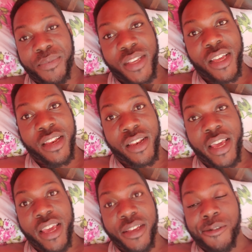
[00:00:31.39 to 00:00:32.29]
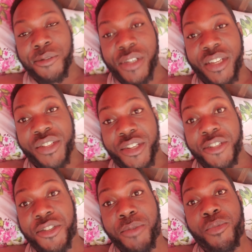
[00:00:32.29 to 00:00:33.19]
You know, like
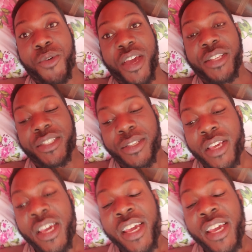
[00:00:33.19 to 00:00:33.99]
relationship wise.